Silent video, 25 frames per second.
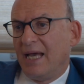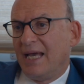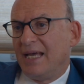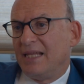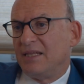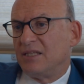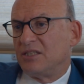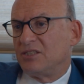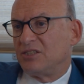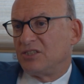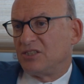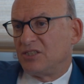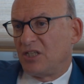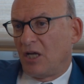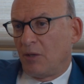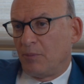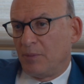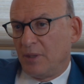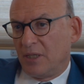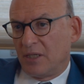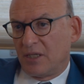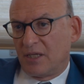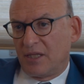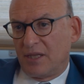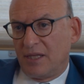In the
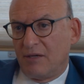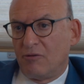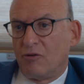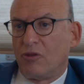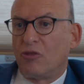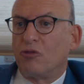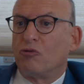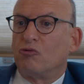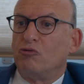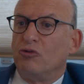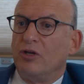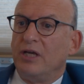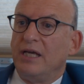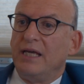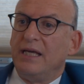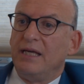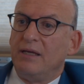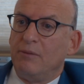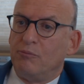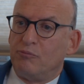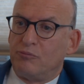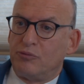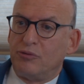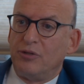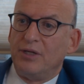stomach, there are
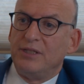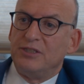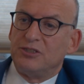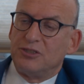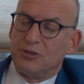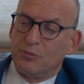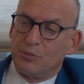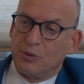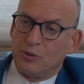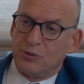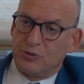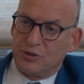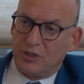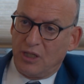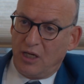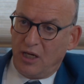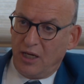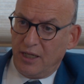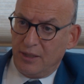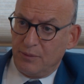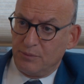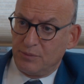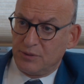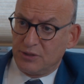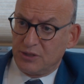three principal
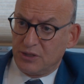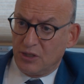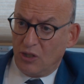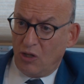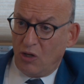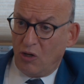types